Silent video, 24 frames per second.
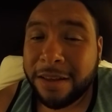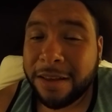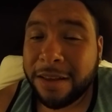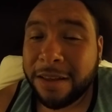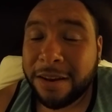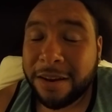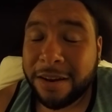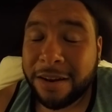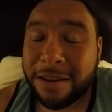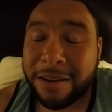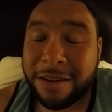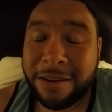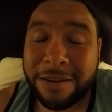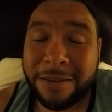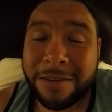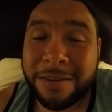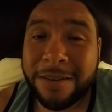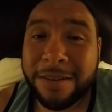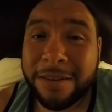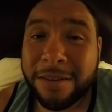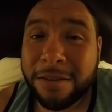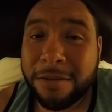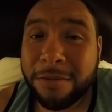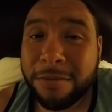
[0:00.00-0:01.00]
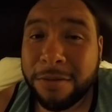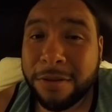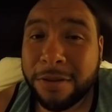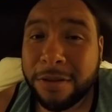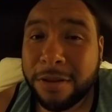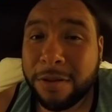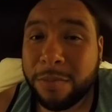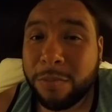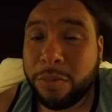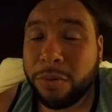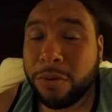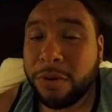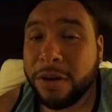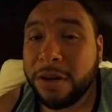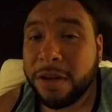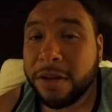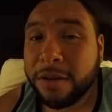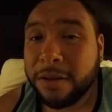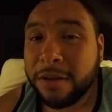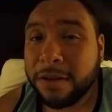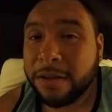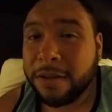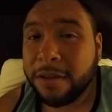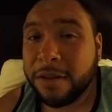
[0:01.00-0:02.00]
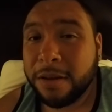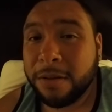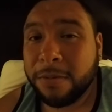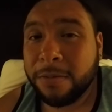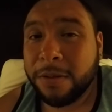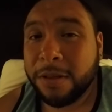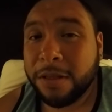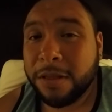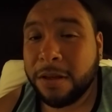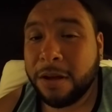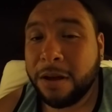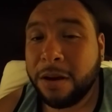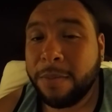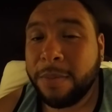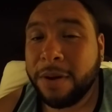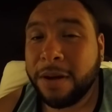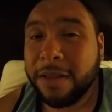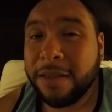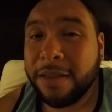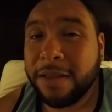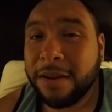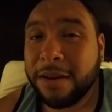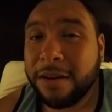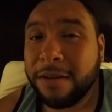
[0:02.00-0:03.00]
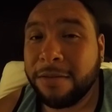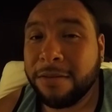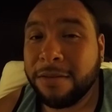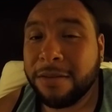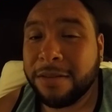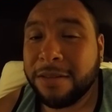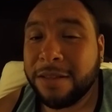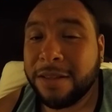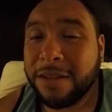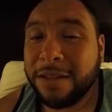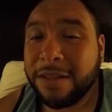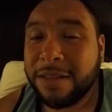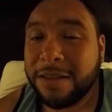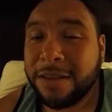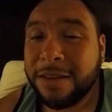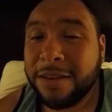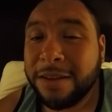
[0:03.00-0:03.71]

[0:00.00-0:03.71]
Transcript: and you know it was a good point i really thought about that and i was just like